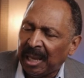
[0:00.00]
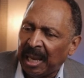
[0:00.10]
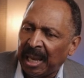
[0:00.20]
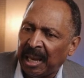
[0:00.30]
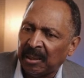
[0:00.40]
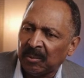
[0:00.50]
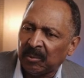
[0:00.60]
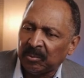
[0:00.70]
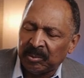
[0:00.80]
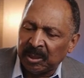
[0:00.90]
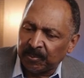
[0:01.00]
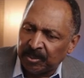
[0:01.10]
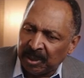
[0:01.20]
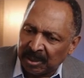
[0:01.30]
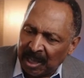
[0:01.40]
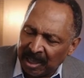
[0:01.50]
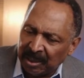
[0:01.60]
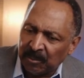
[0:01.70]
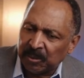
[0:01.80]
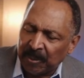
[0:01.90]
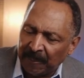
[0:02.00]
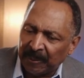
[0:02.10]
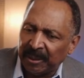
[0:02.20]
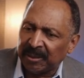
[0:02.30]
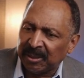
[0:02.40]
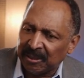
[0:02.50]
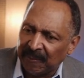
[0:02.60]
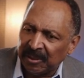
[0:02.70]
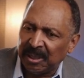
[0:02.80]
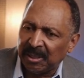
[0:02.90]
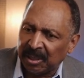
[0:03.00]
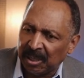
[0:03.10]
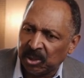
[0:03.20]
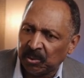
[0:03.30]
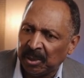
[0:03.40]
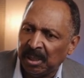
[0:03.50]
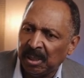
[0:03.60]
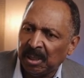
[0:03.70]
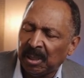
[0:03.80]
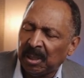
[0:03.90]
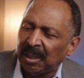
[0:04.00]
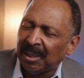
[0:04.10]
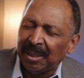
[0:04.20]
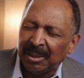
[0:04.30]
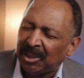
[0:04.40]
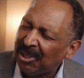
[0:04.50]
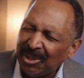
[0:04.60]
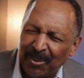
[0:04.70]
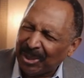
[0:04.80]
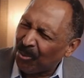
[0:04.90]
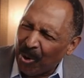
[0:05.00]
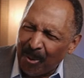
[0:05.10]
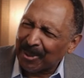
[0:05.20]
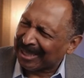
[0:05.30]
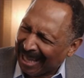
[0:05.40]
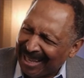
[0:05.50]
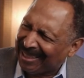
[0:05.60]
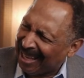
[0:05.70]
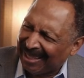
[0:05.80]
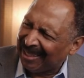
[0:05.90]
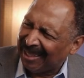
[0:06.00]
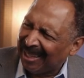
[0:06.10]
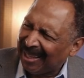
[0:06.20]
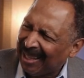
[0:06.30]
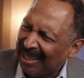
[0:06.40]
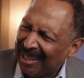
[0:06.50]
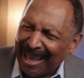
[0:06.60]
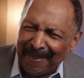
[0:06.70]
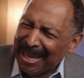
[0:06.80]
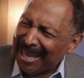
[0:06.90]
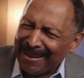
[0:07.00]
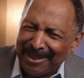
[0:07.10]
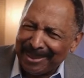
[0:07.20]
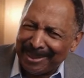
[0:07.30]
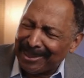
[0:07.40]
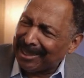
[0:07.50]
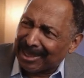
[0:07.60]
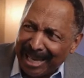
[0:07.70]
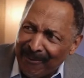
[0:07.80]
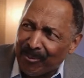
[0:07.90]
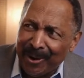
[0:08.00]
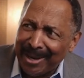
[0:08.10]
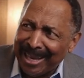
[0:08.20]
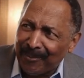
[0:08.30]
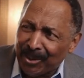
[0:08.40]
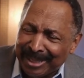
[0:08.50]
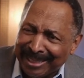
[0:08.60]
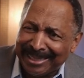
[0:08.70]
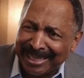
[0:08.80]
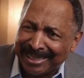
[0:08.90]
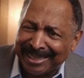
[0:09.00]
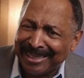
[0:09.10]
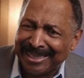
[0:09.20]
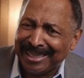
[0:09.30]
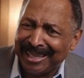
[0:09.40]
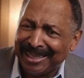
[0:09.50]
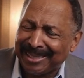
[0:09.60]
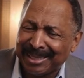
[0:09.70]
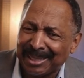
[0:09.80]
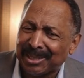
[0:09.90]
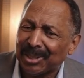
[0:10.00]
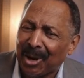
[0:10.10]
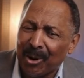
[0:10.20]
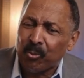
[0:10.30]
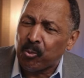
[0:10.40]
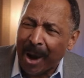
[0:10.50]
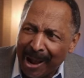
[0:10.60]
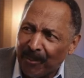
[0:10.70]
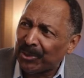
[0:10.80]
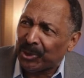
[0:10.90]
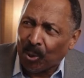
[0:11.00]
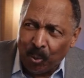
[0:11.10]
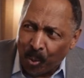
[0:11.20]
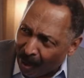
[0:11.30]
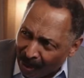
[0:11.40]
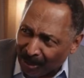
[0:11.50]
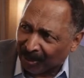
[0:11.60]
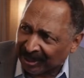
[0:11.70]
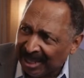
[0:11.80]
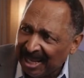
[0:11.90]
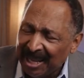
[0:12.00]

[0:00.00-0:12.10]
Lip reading: and this continent was populated in the 17th century. Do you know what the world was like then? I mean, slavery was in existence around the world.